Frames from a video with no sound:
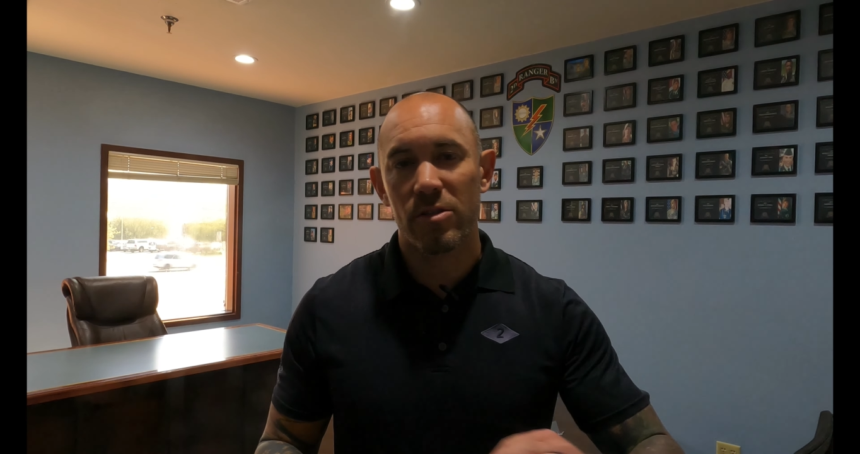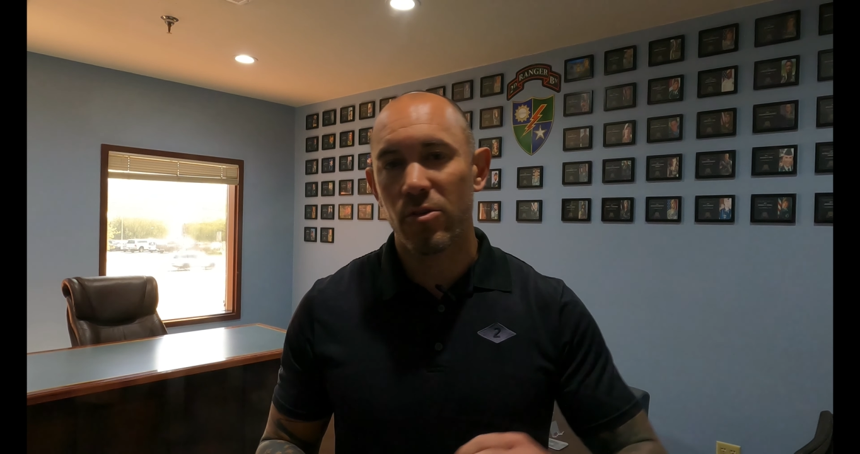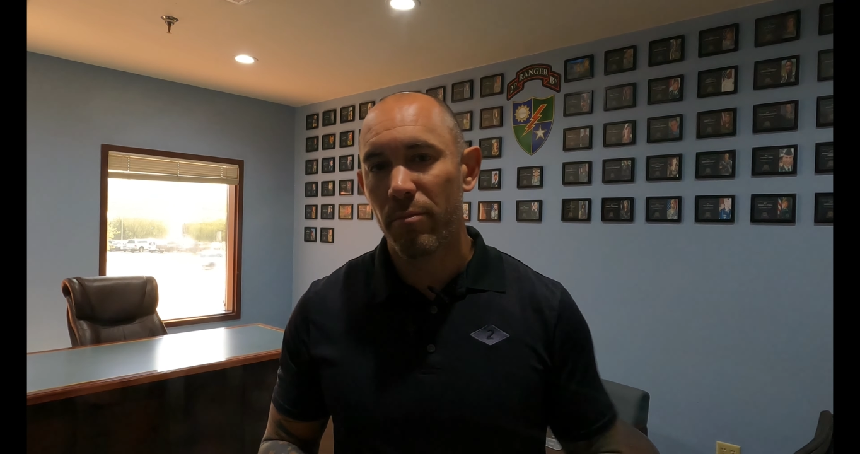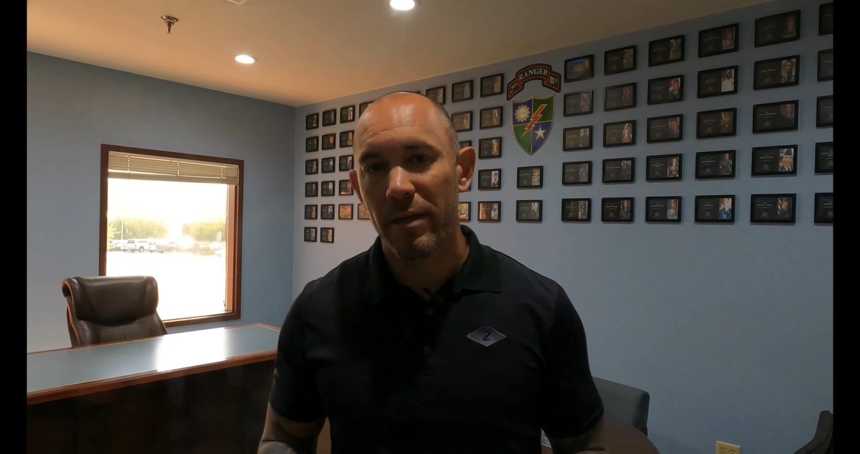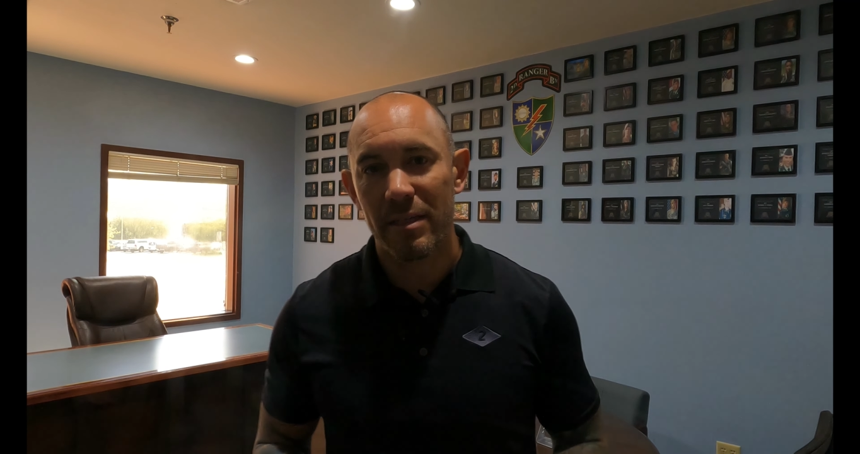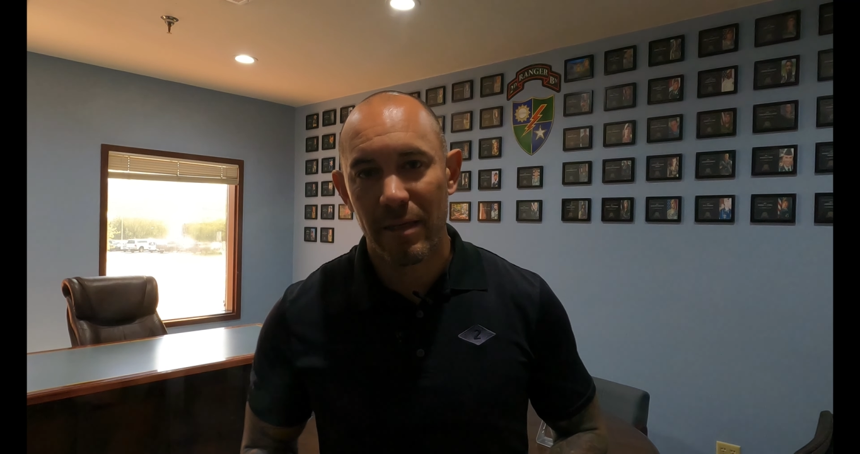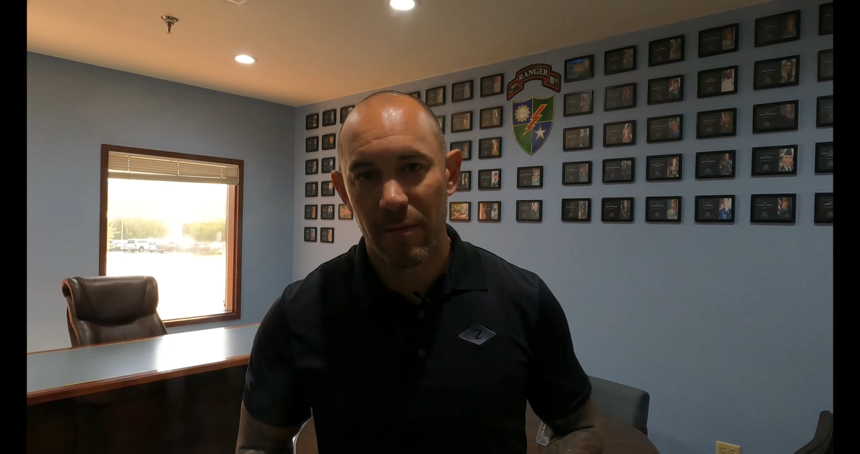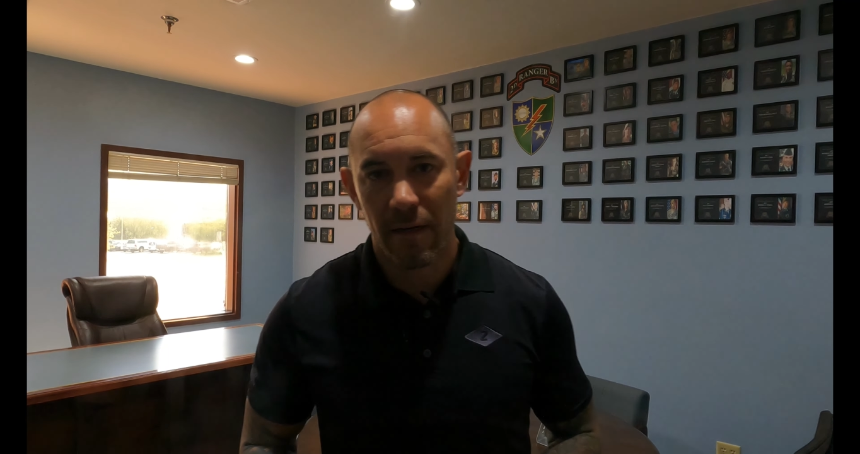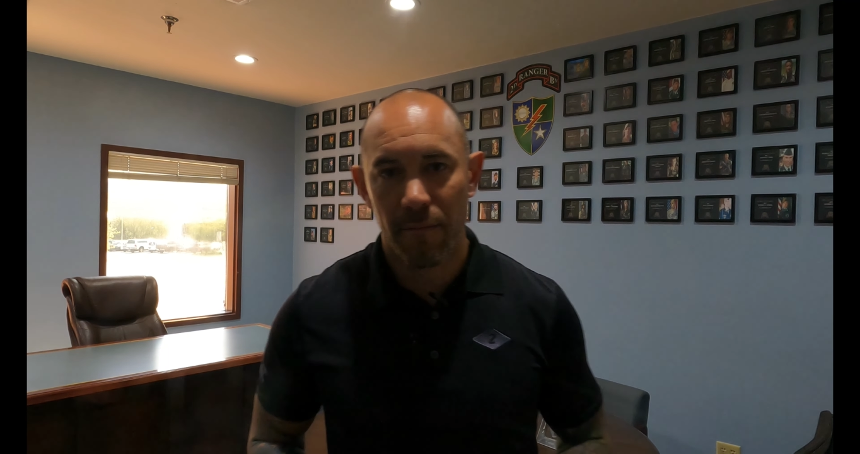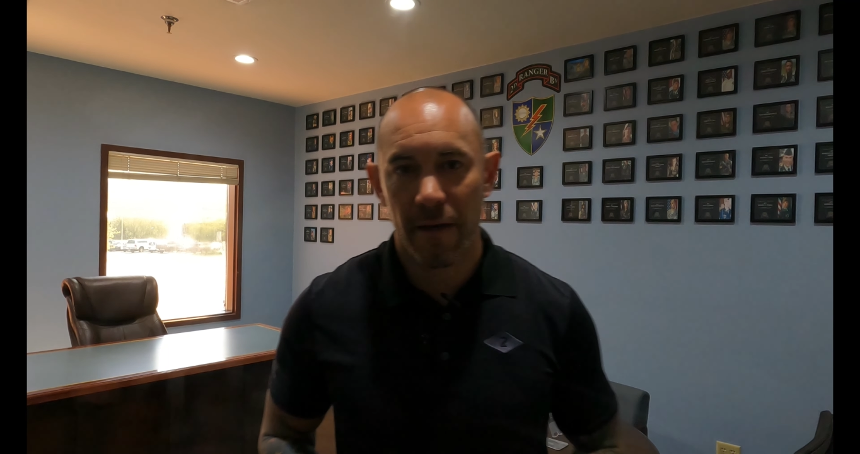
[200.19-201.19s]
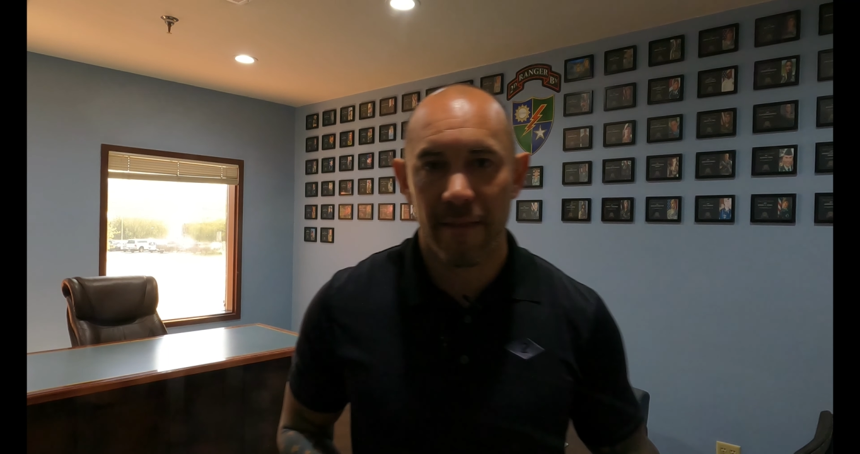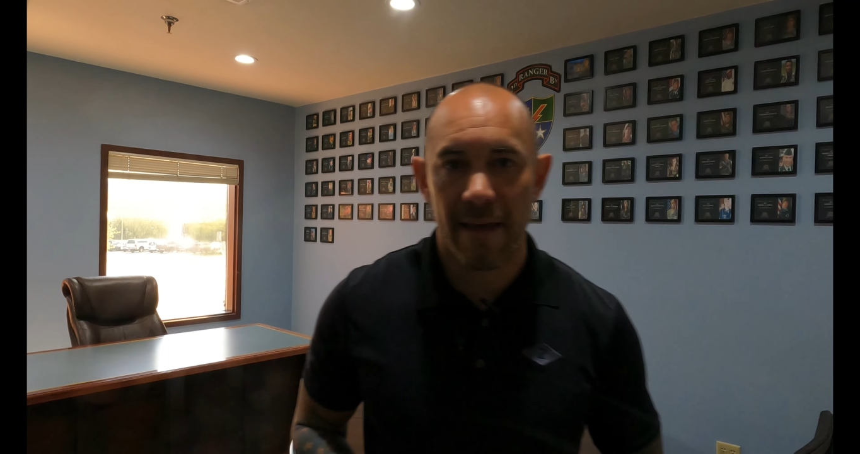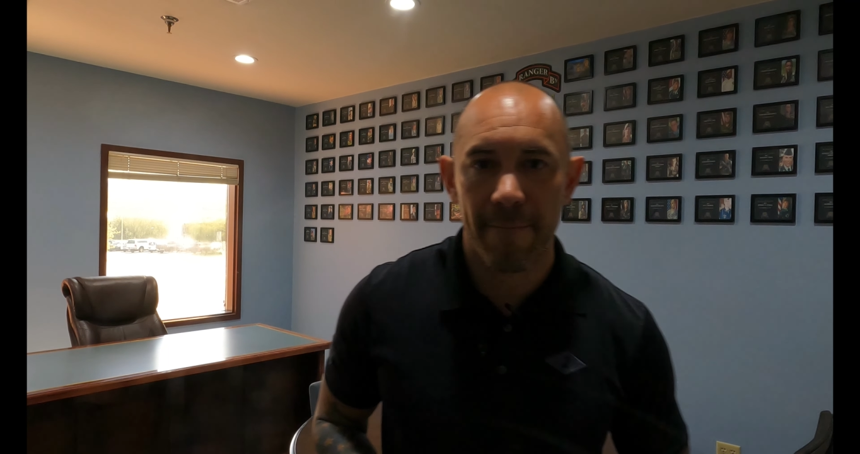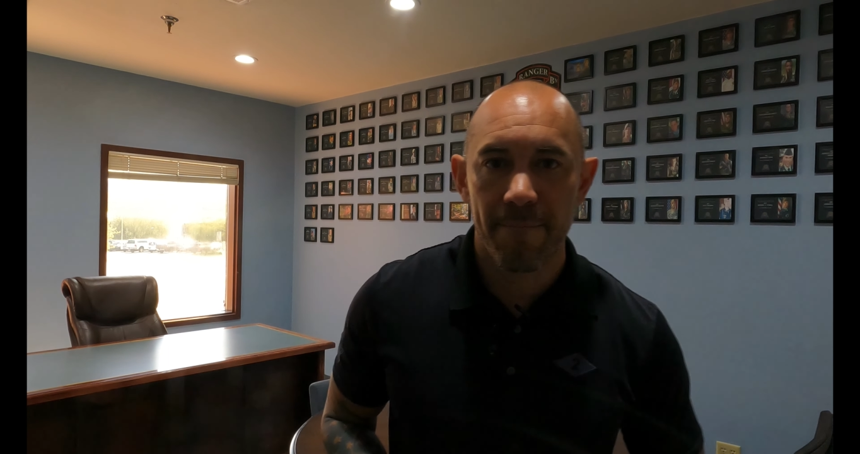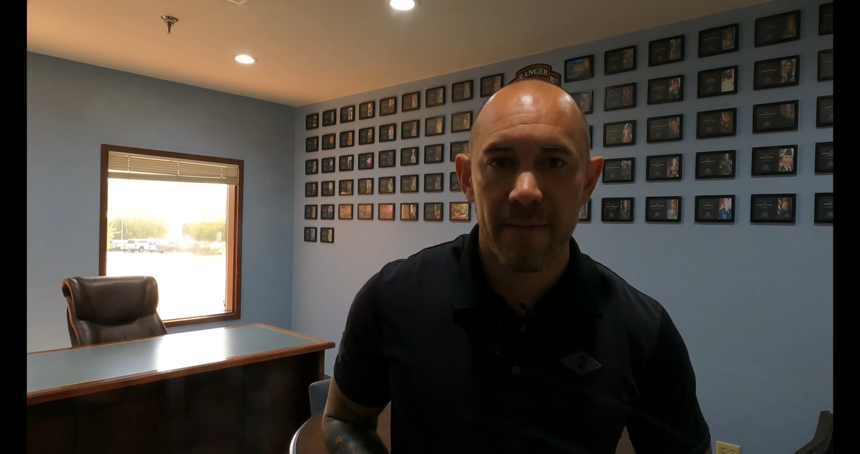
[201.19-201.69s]
Don't be intimidated by
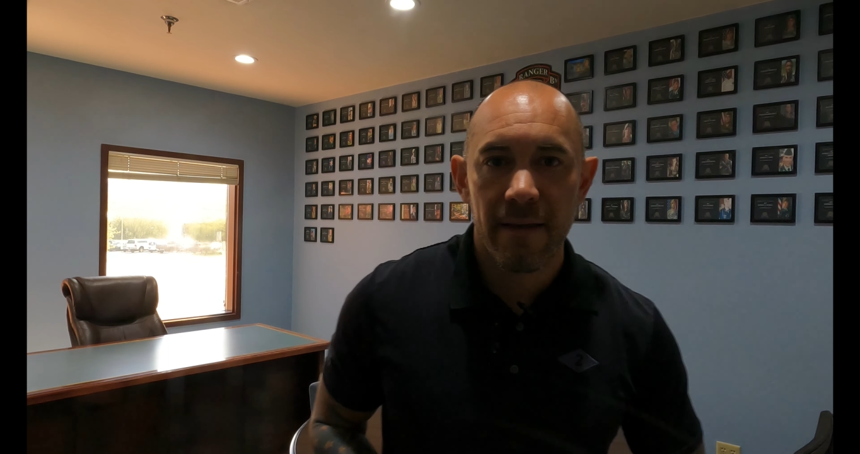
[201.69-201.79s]
that.